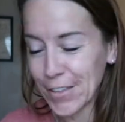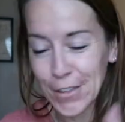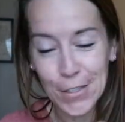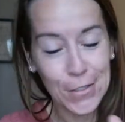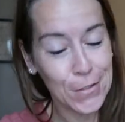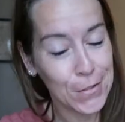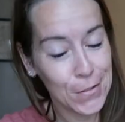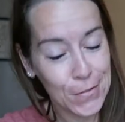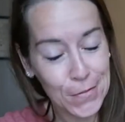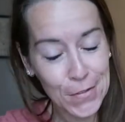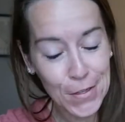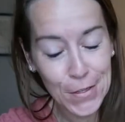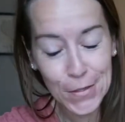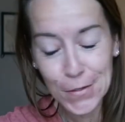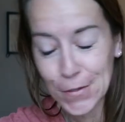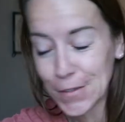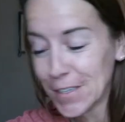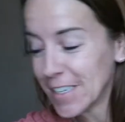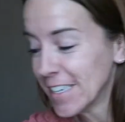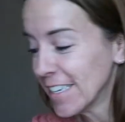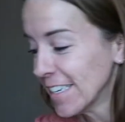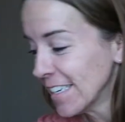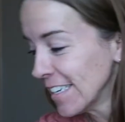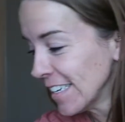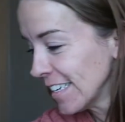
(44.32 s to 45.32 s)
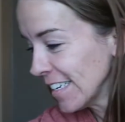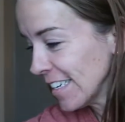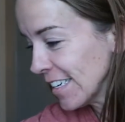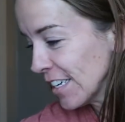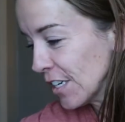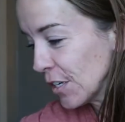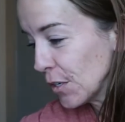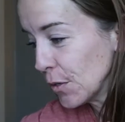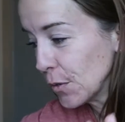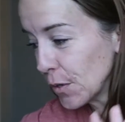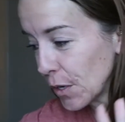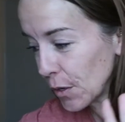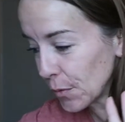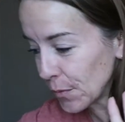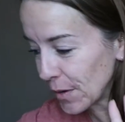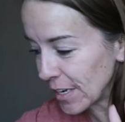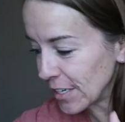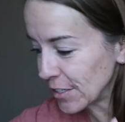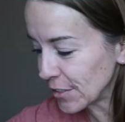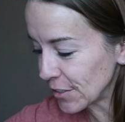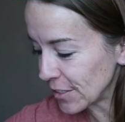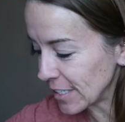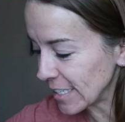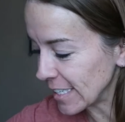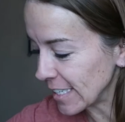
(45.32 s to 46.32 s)
for those of you who are
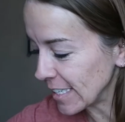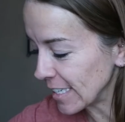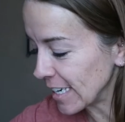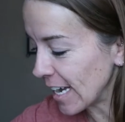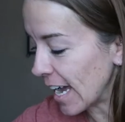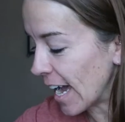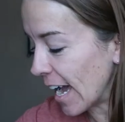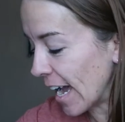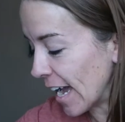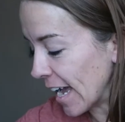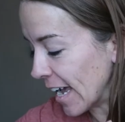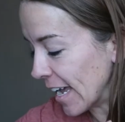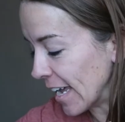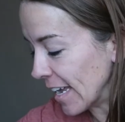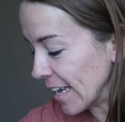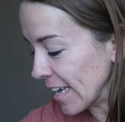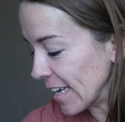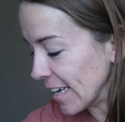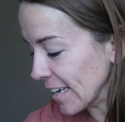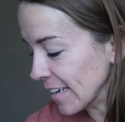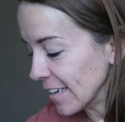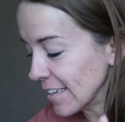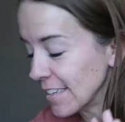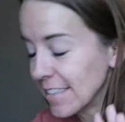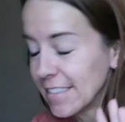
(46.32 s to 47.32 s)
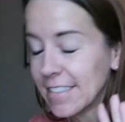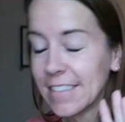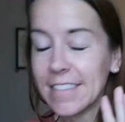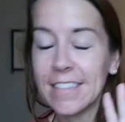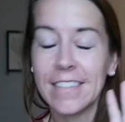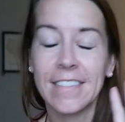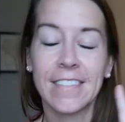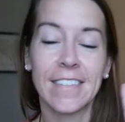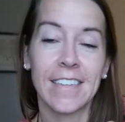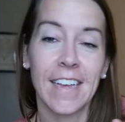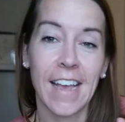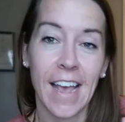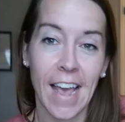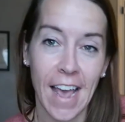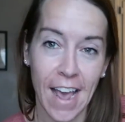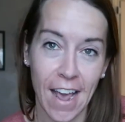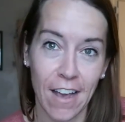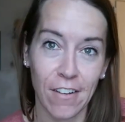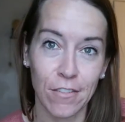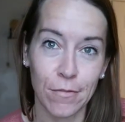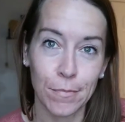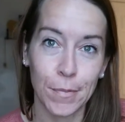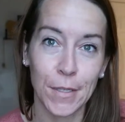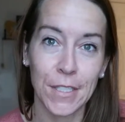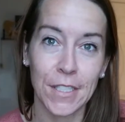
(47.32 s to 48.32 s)
wondering, I
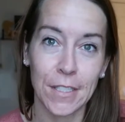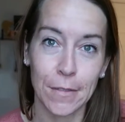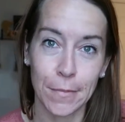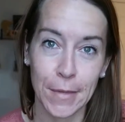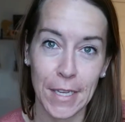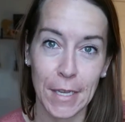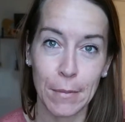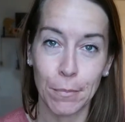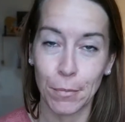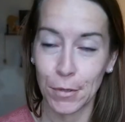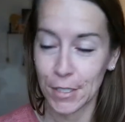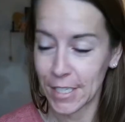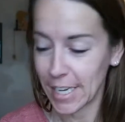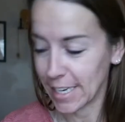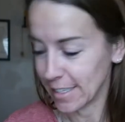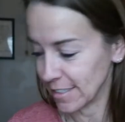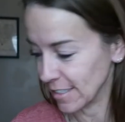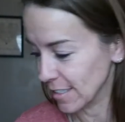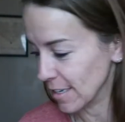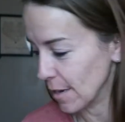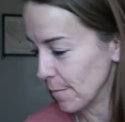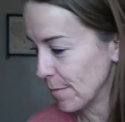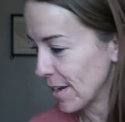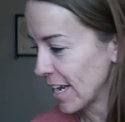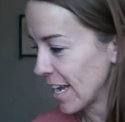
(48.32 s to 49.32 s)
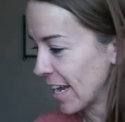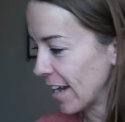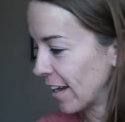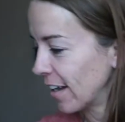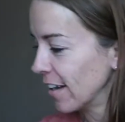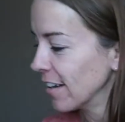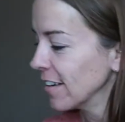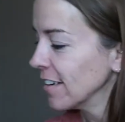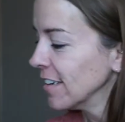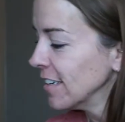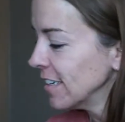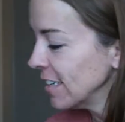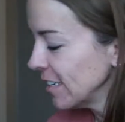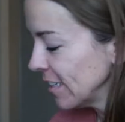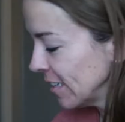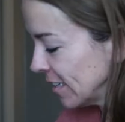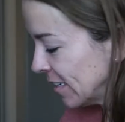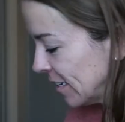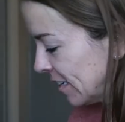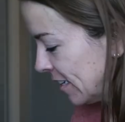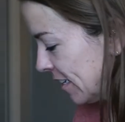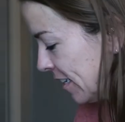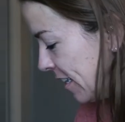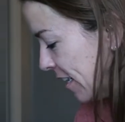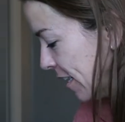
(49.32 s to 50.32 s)
have put some heat protectant on my hair.
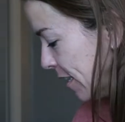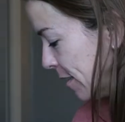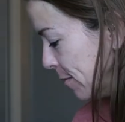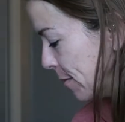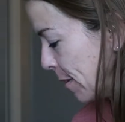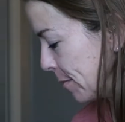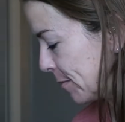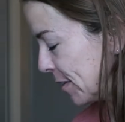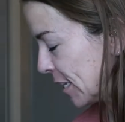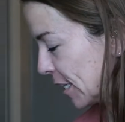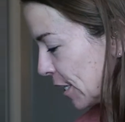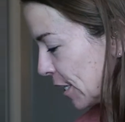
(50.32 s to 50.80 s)
Um, I'm